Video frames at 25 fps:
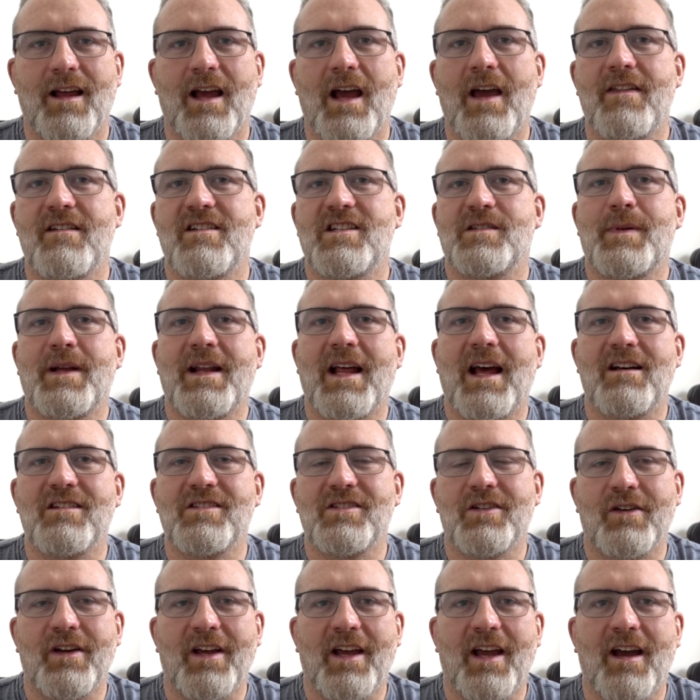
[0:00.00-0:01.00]
Hey there, it's Ben
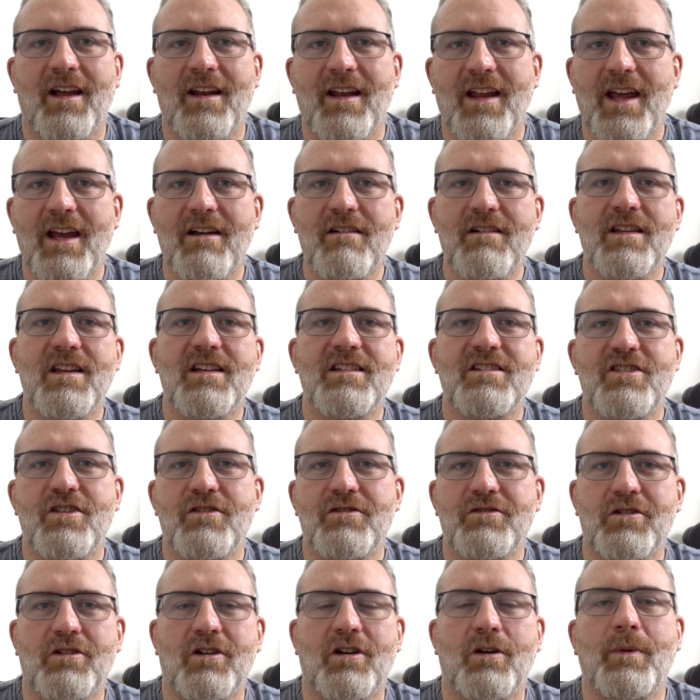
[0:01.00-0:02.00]
Halsall here, and here in this
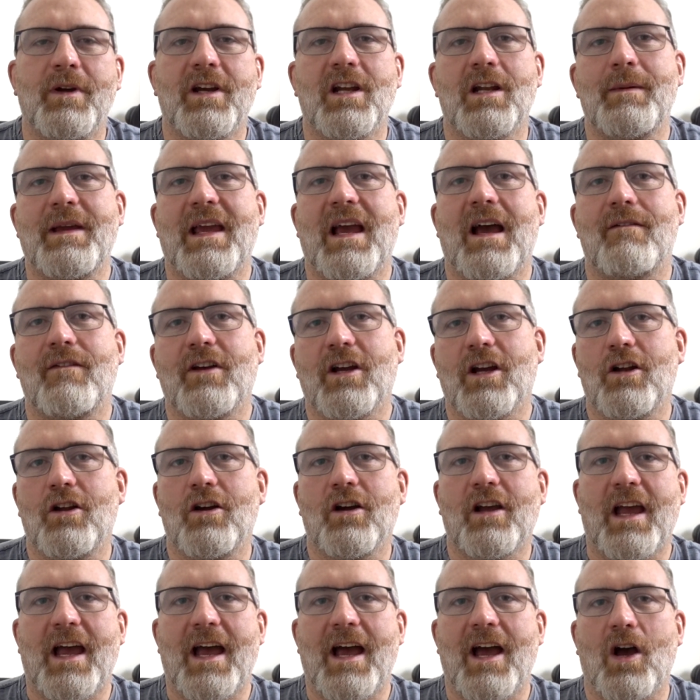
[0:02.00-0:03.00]
tutorial we're going to be having a
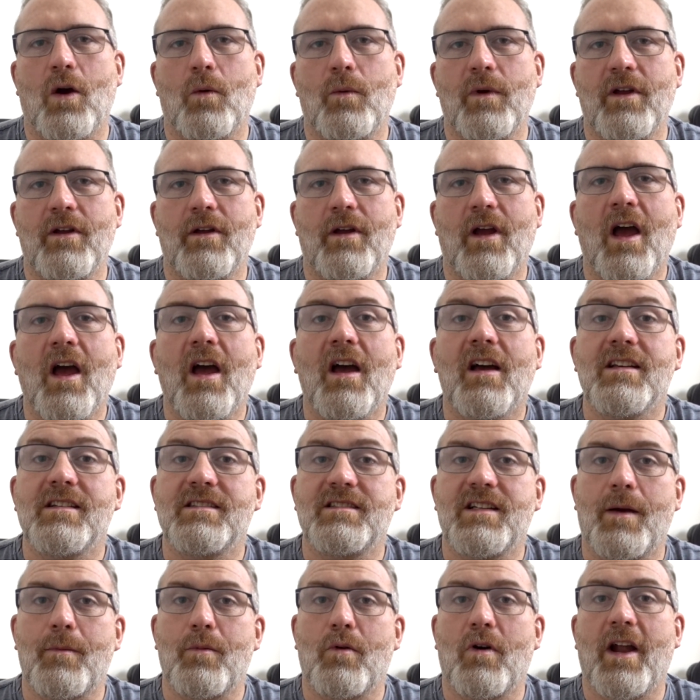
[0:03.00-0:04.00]
look at how we
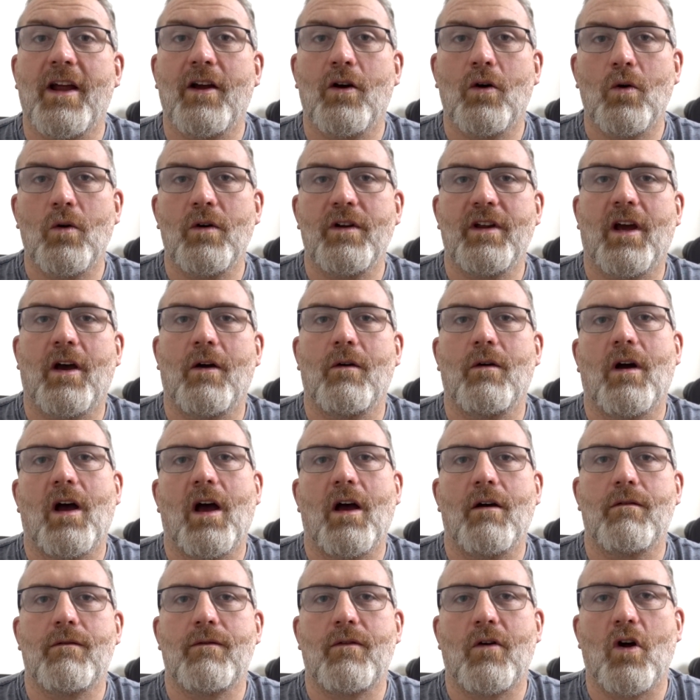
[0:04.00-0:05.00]
separate audio
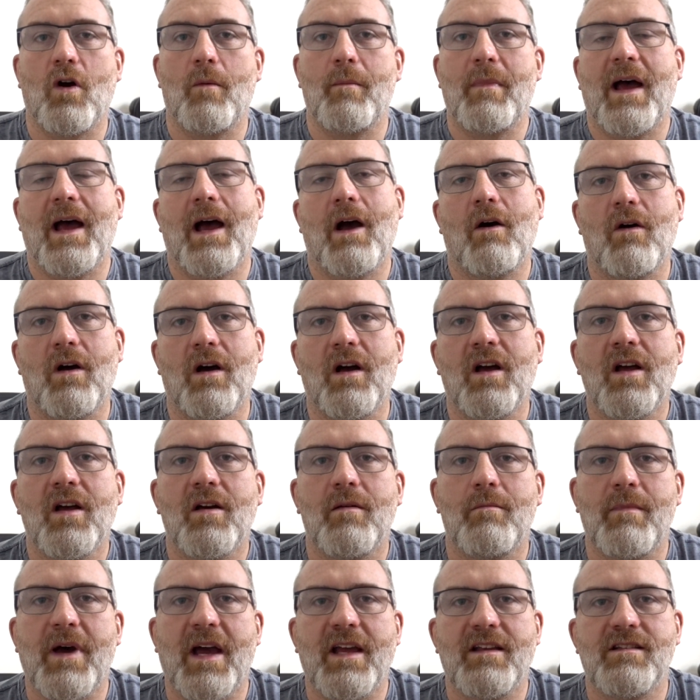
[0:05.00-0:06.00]
uh, from our
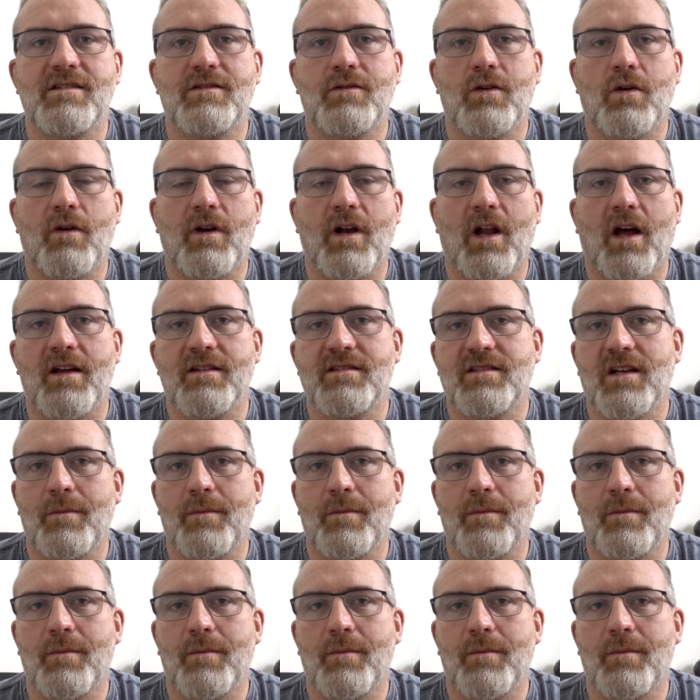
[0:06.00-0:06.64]
main storyline.